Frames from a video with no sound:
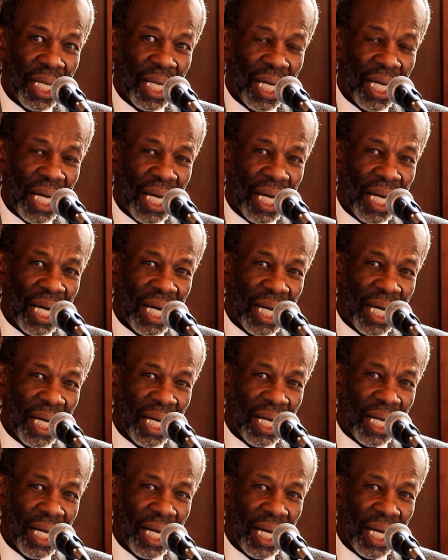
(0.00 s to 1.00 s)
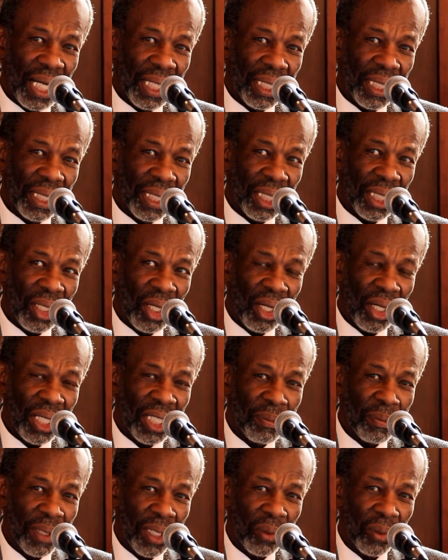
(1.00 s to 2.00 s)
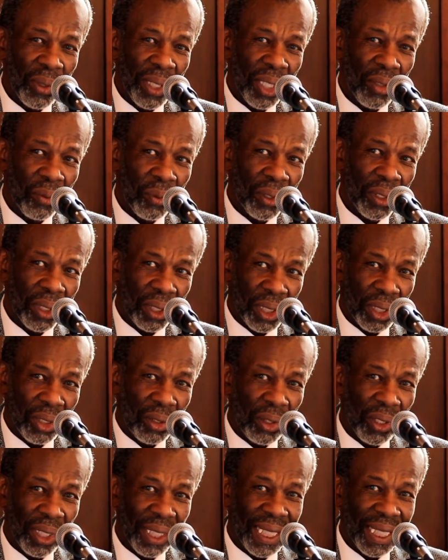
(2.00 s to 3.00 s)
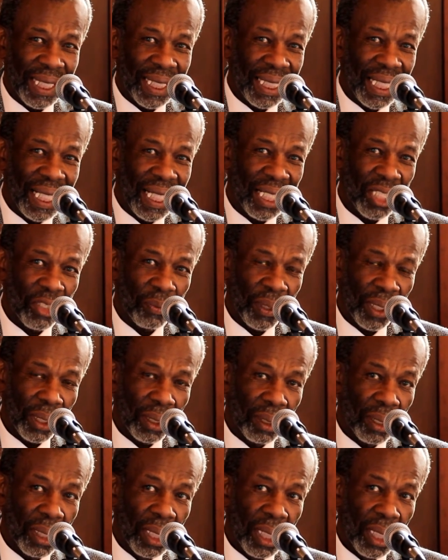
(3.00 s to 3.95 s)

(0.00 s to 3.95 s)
at the little hospital where I worked called Lincoln Hospital.